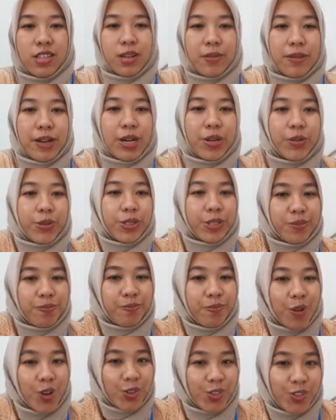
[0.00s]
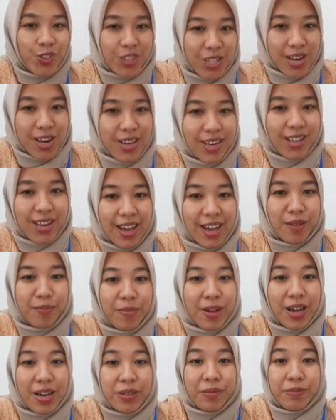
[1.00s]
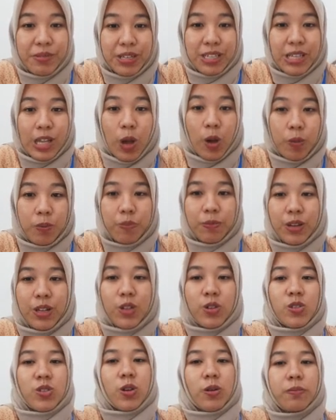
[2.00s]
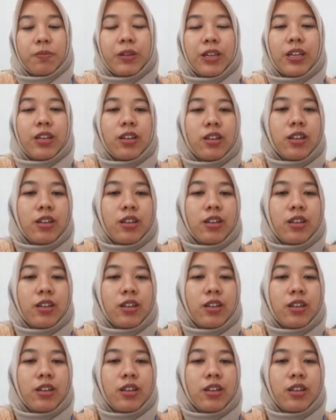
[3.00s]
about the function and benefit of philosophy.